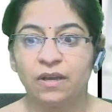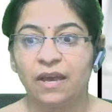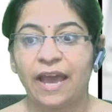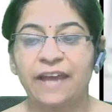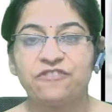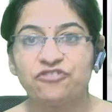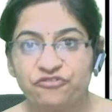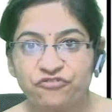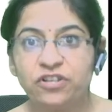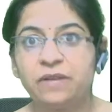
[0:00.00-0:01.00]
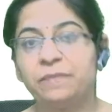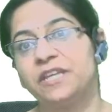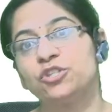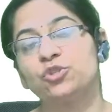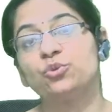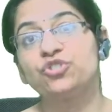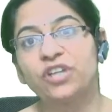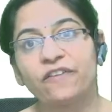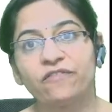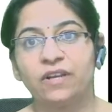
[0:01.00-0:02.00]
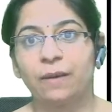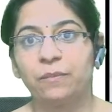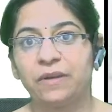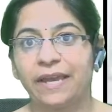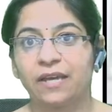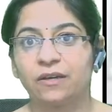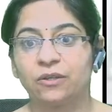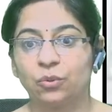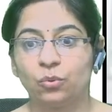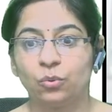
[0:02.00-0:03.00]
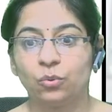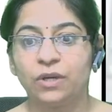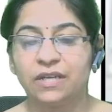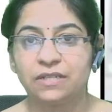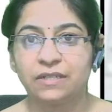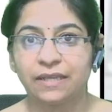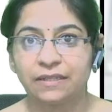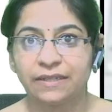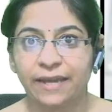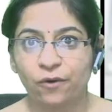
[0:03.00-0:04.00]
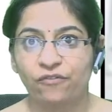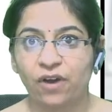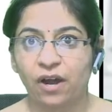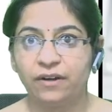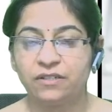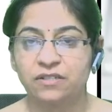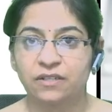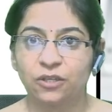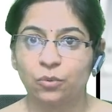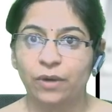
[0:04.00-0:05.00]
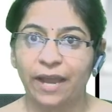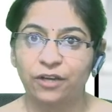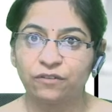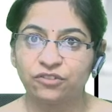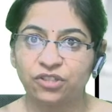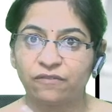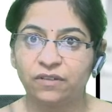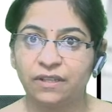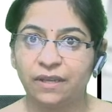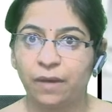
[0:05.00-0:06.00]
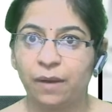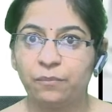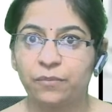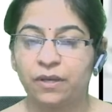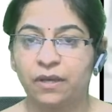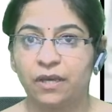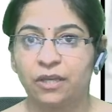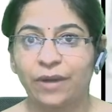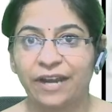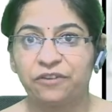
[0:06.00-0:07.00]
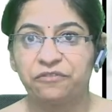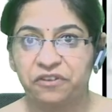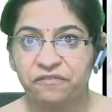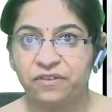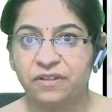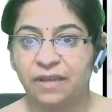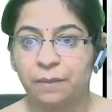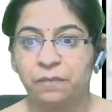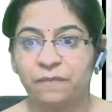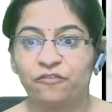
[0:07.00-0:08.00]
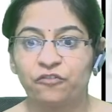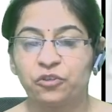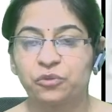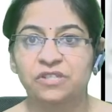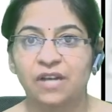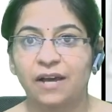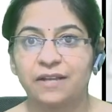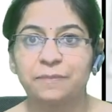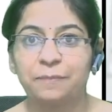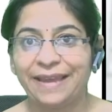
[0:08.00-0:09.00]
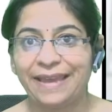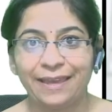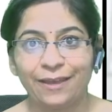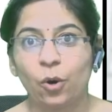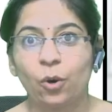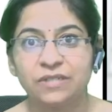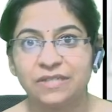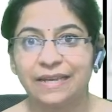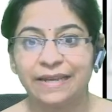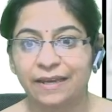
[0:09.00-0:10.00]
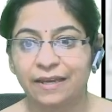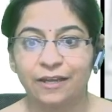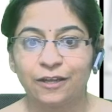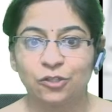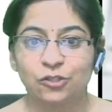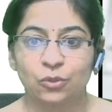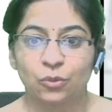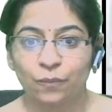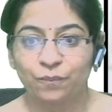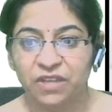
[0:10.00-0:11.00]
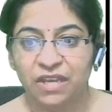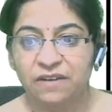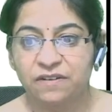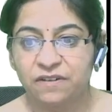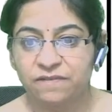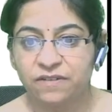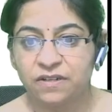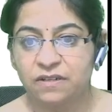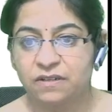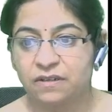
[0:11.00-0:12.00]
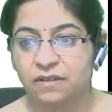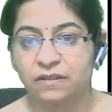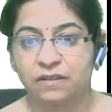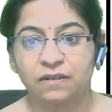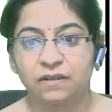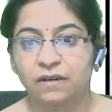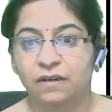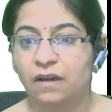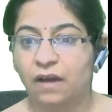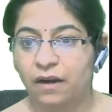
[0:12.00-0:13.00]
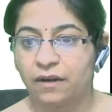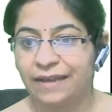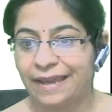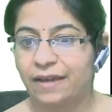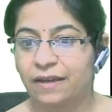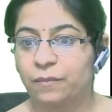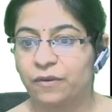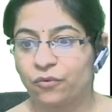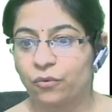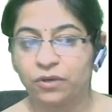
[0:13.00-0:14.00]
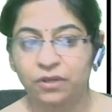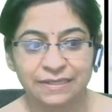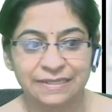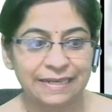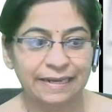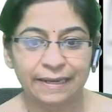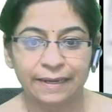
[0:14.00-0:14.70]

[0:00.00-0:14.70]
And riffle means to shuffle up. Like you take the deck of cards, you kind of shuffle them up, you kind of riffle them before you start playing or dealing. So he riffled the card deck before dealing.